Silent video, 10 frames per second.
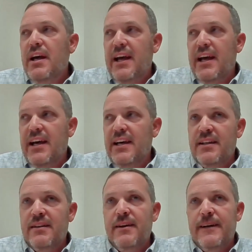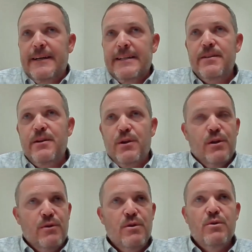And
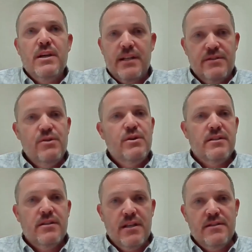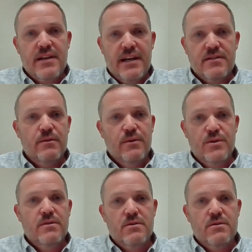you can, as you get into these kind of solutions.